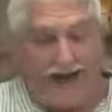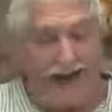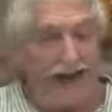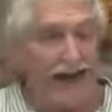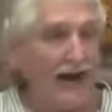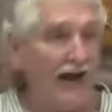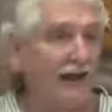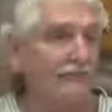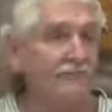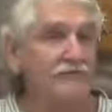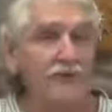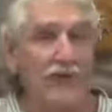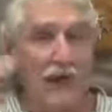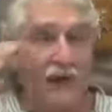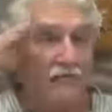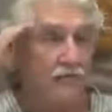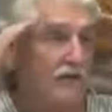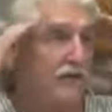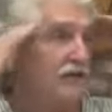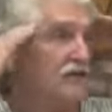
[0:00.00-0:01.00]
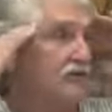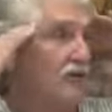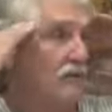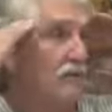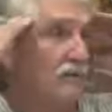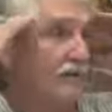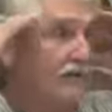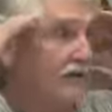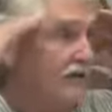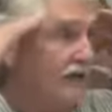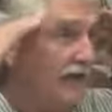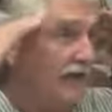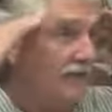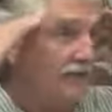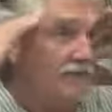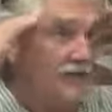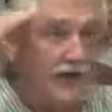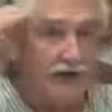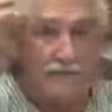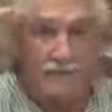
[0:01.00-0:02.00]
I, am there's so many
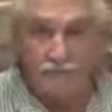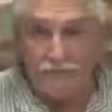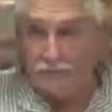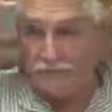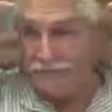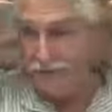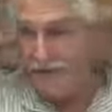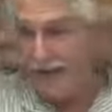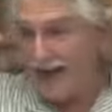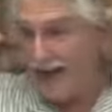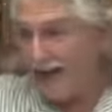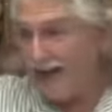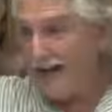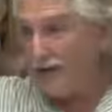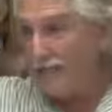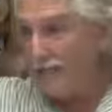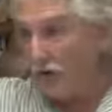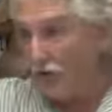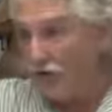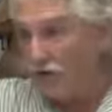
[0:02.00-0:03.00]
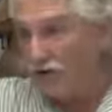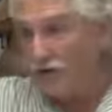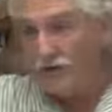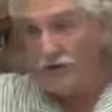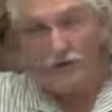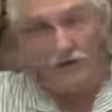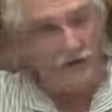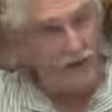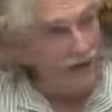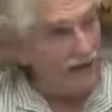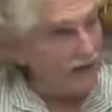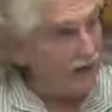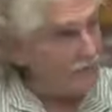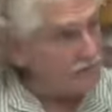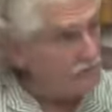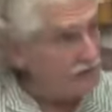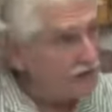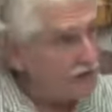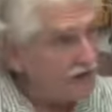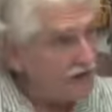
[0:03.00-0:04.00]
things I've got in motion and
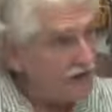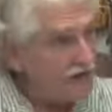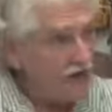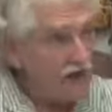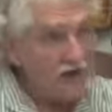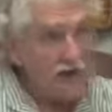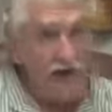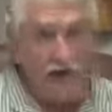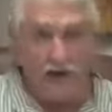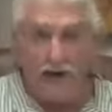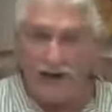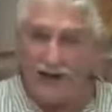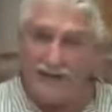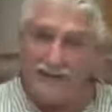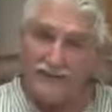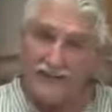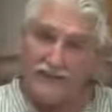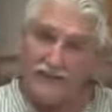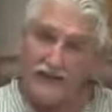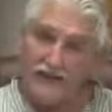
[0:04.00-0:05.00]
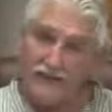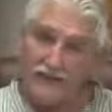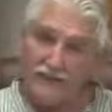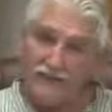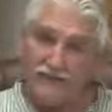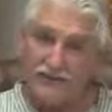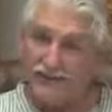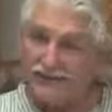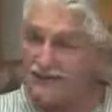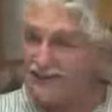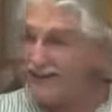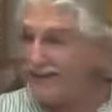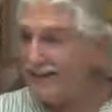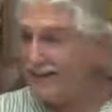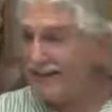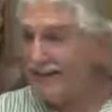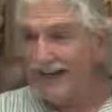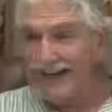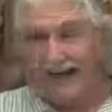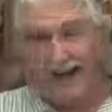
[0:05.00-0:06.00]
I'm doing on all kinds of levels that
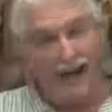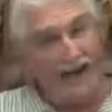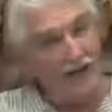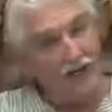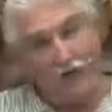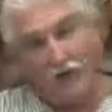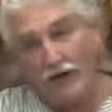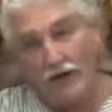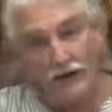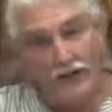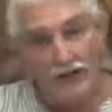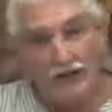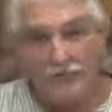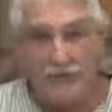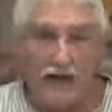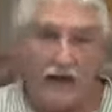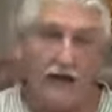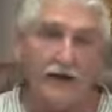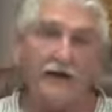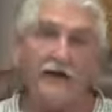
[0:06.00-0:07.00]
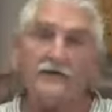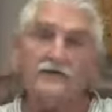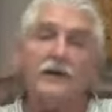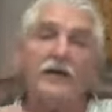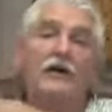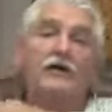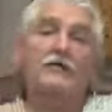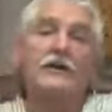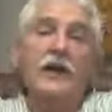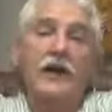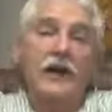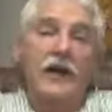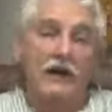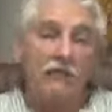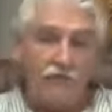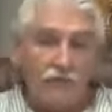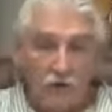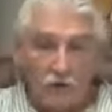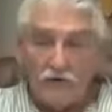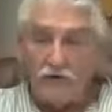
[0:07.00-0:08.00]
I don't want to come down here and say, okay,
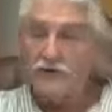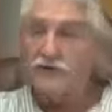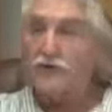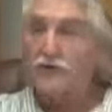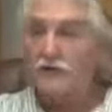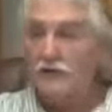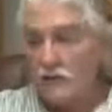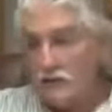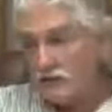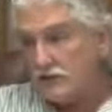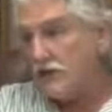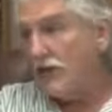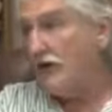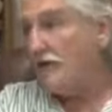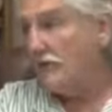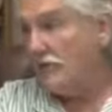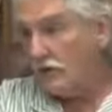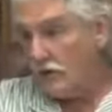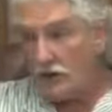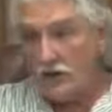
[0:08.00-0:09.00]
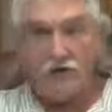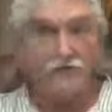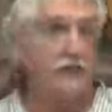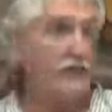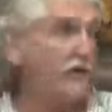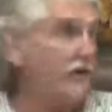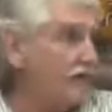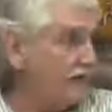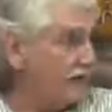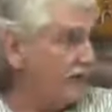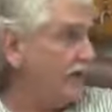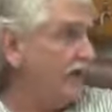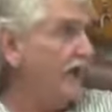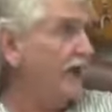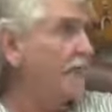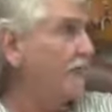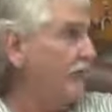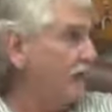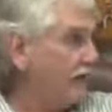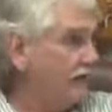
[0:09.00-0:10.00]
I'll focus on this level only, and then
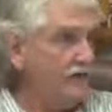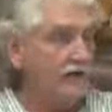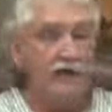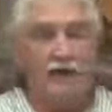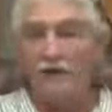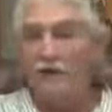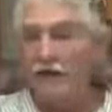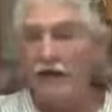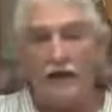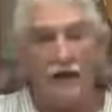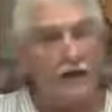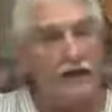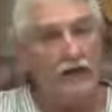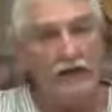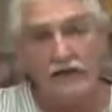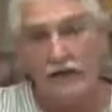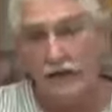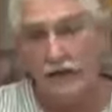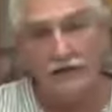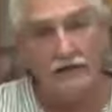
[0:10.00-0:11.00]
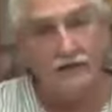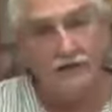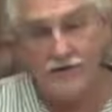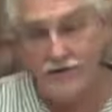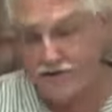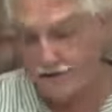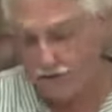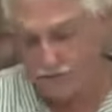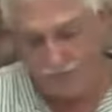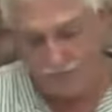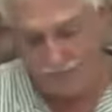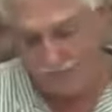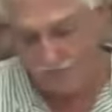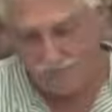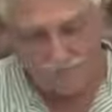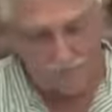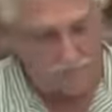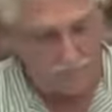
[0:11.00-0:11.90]
I'll be, you know, uh, uh, uh.